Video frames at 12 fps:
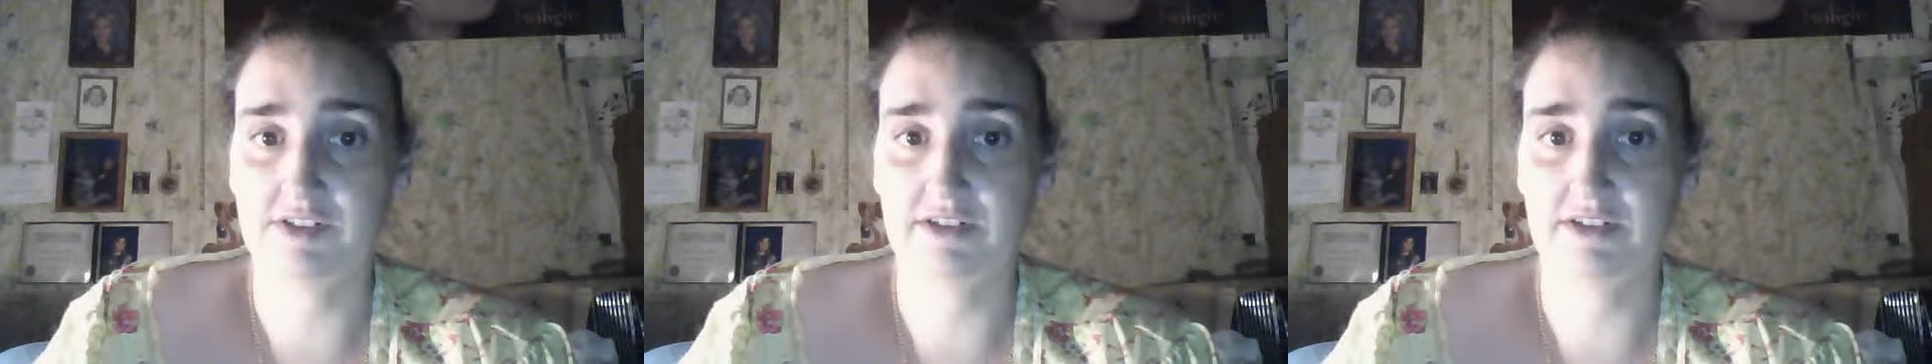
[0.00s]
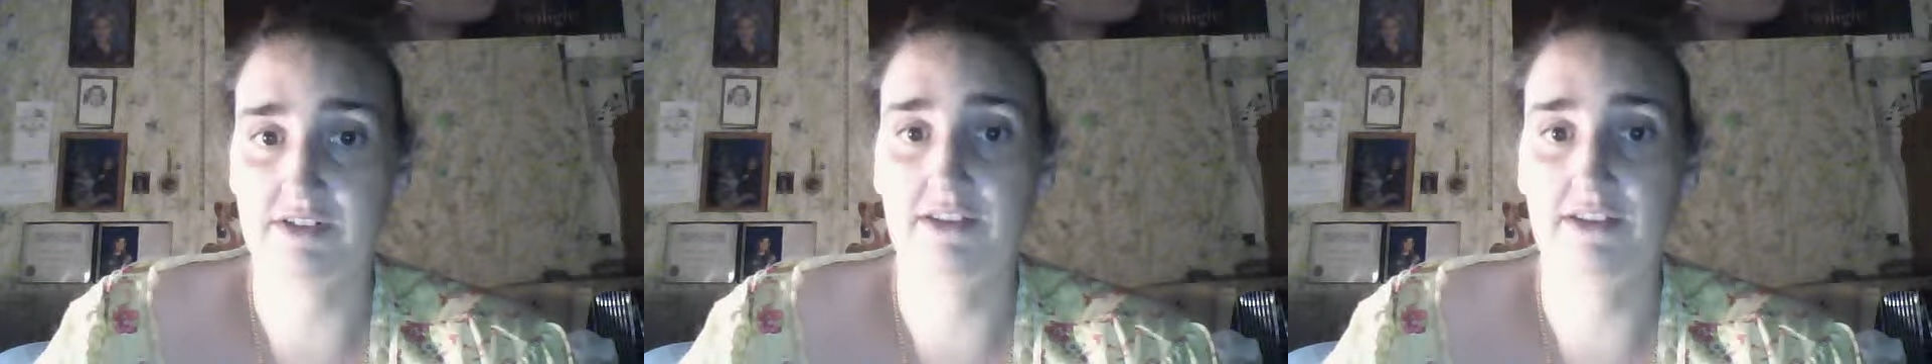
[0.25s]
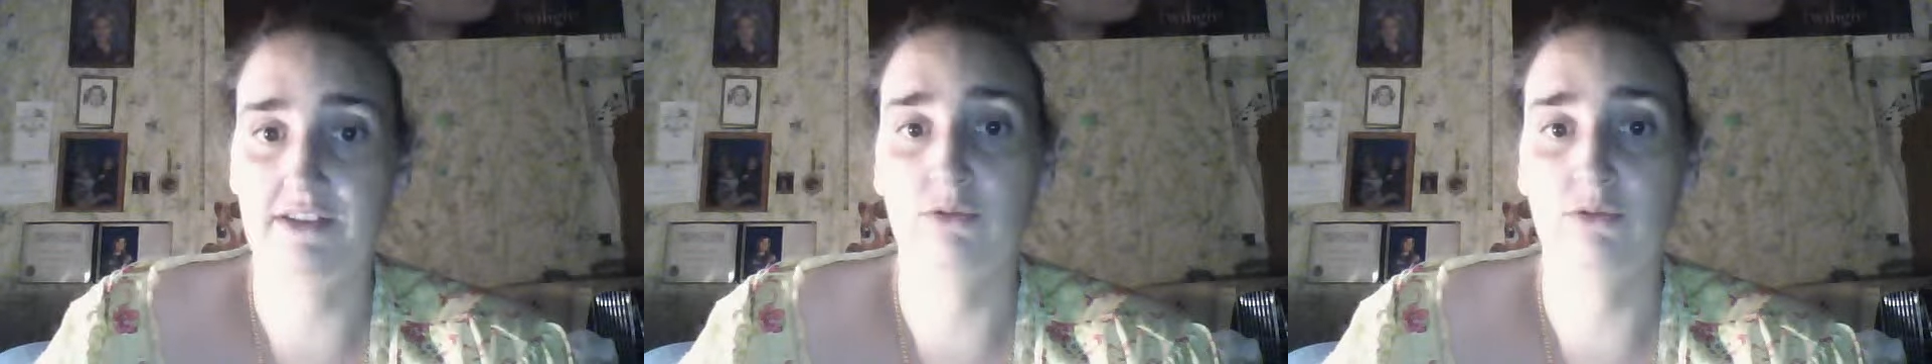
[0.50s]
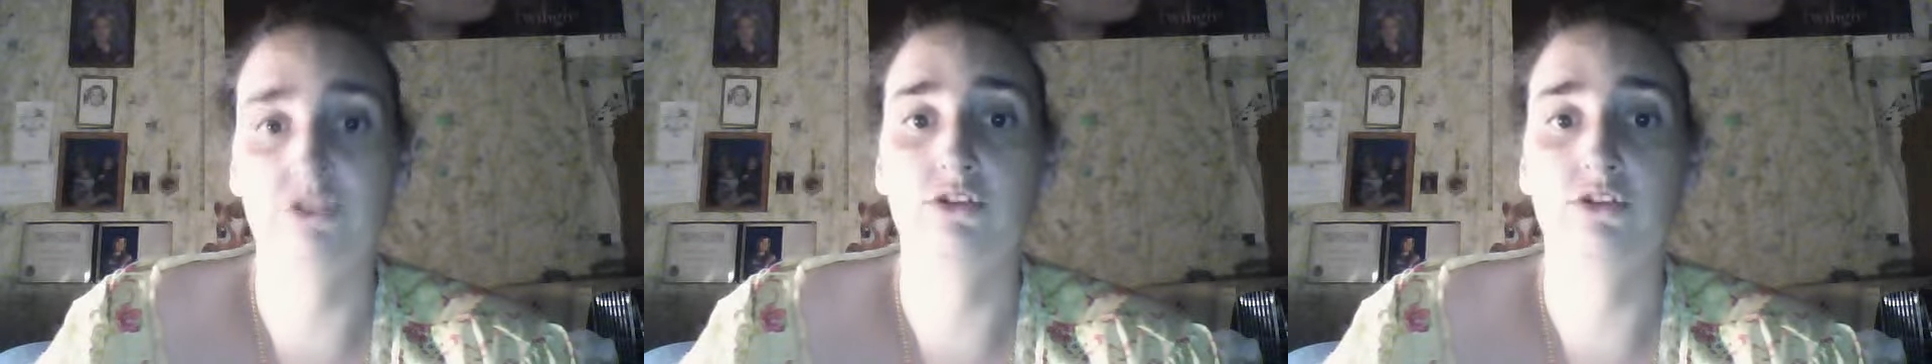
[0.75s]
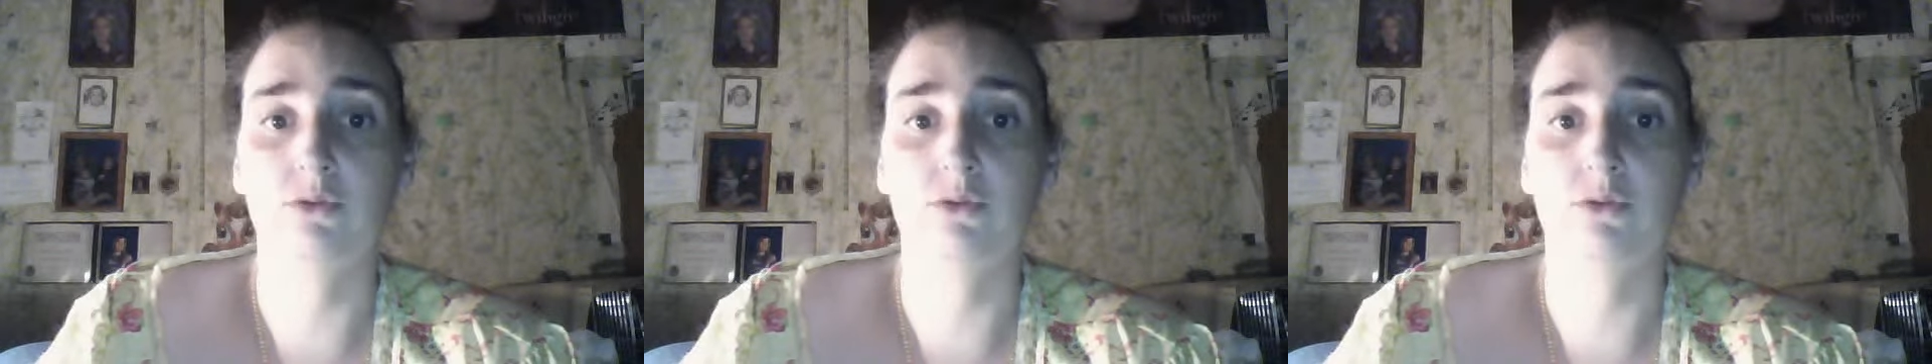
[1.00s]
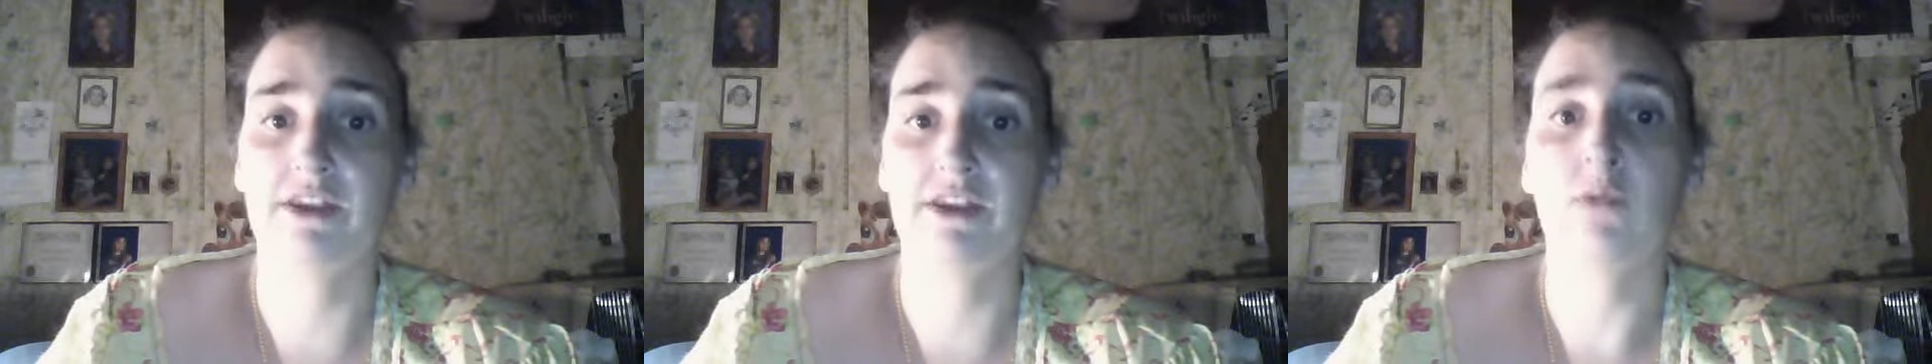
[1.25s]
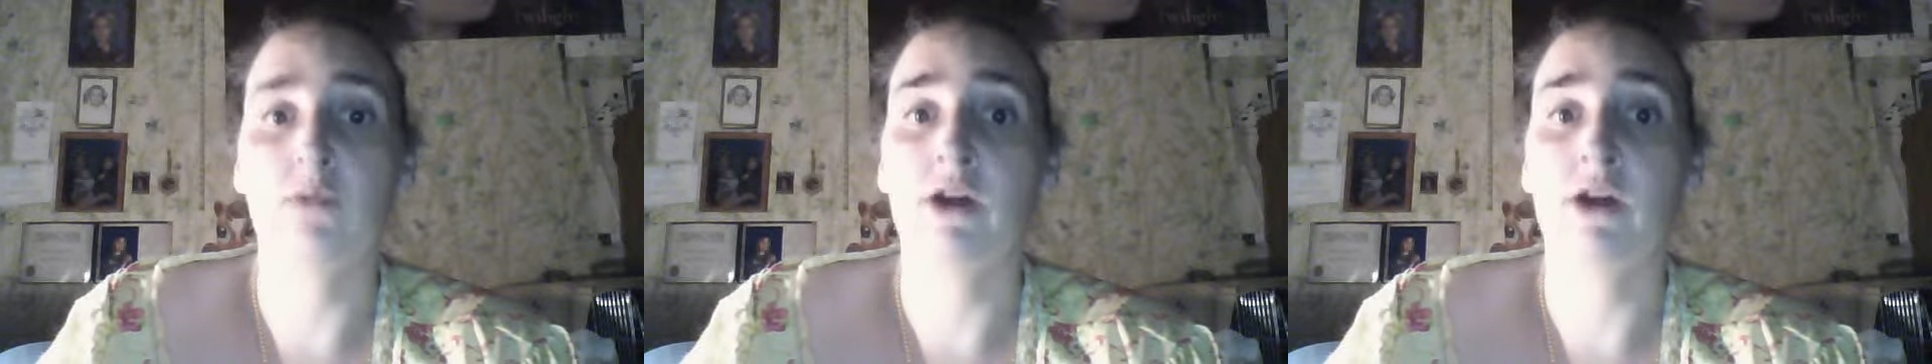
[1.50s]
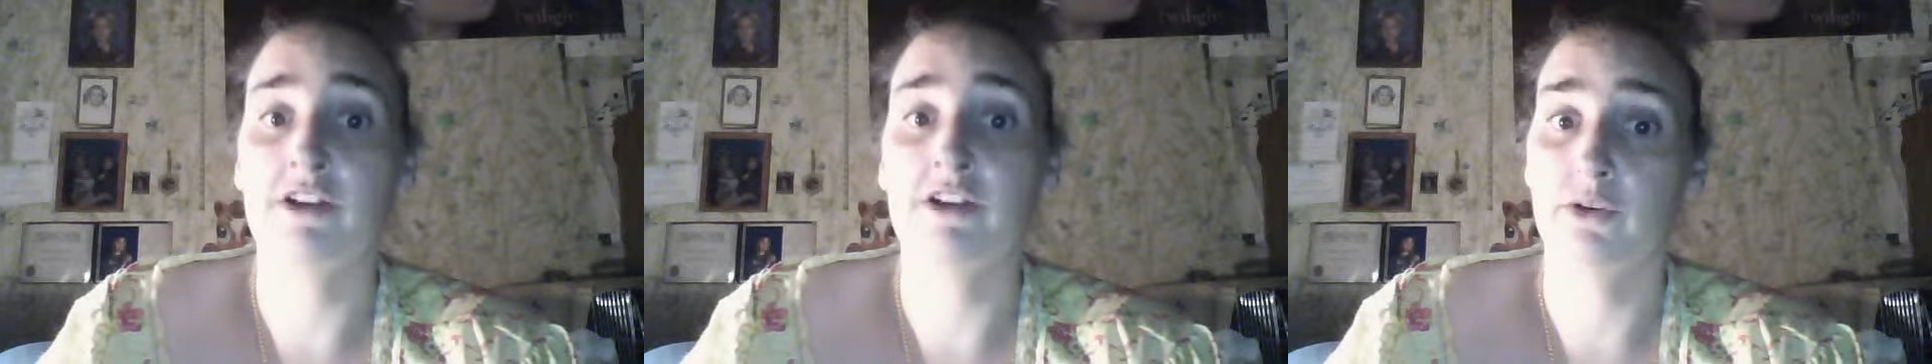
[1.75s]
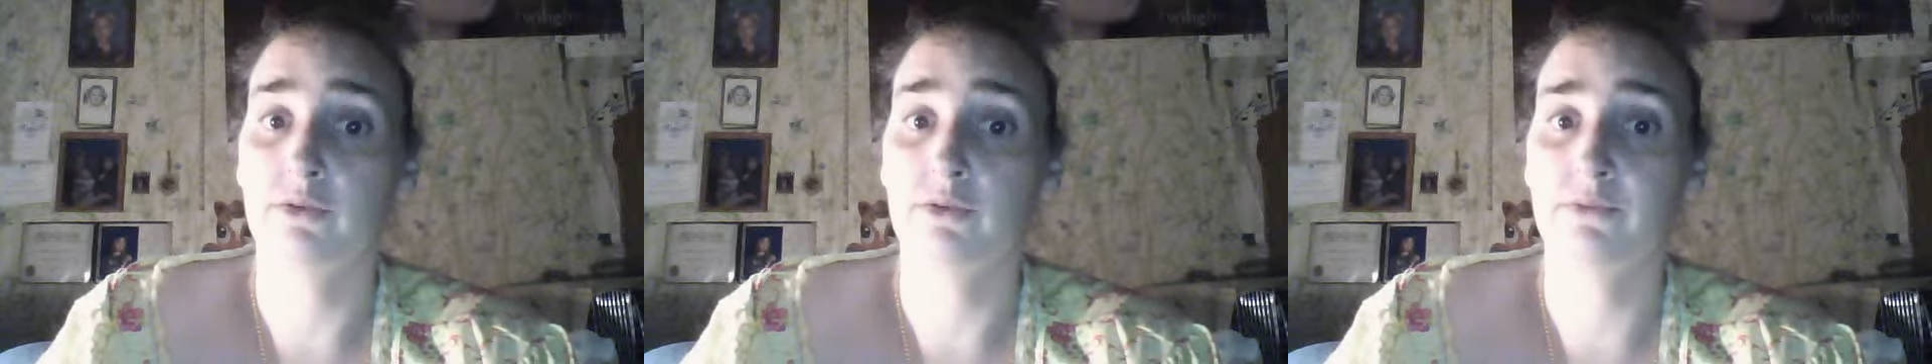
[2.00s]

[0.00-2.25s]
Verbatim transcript: and they will do what they want to do.